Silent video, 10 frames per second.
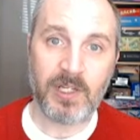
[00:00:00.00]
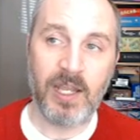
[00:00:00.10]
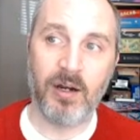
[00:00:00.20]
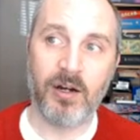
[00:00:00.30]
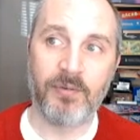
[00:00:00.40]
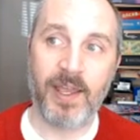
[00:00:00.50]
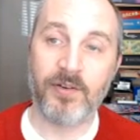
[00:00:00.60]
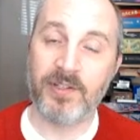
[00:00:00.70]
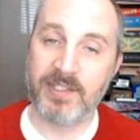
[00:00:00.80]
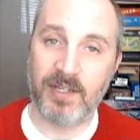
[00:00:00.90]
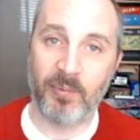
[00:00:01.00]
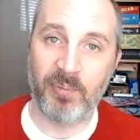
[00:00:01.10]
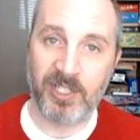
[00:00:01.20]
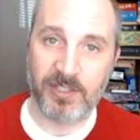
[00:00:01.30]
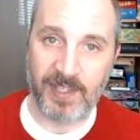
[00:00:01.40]
or rather, instead of a
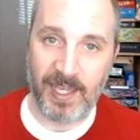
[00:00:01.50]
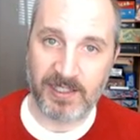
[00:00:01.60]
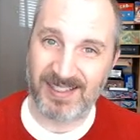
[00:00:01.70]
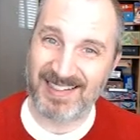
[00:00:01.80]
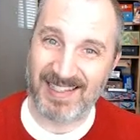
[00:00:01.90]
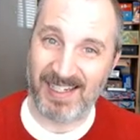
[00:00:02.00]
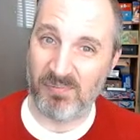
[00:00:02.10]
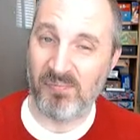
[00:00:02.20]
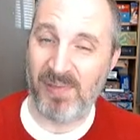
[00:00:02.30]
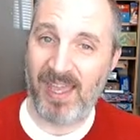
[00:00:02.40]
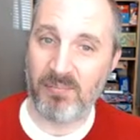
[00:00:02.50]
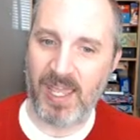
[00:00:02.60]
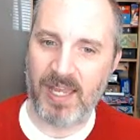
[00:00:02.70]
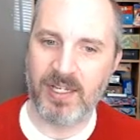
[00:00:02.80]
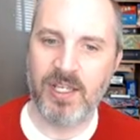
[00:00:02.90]
bunch of gadgets like
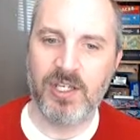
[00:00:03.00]
Batman,